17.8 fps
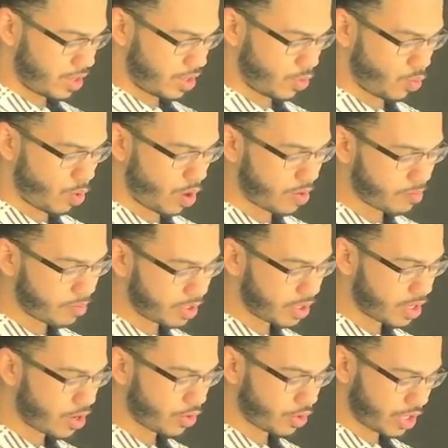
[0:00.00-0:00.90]
The one
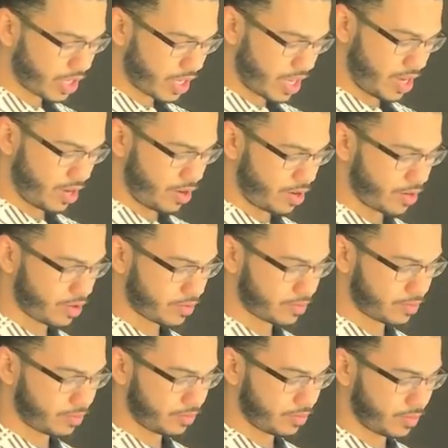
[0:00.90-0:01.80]
below here
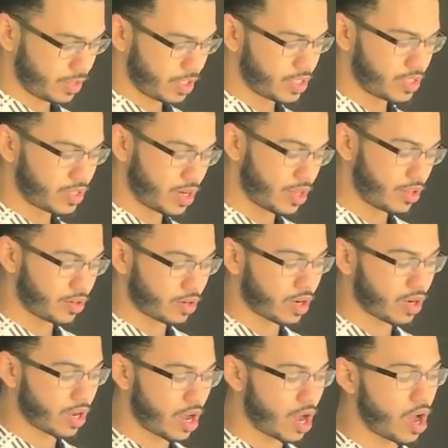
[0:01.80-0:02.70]
is another
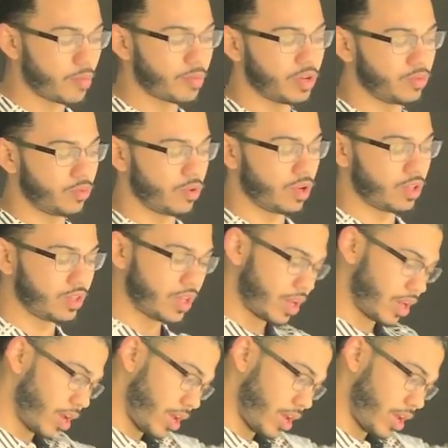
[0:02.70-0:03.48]
common one that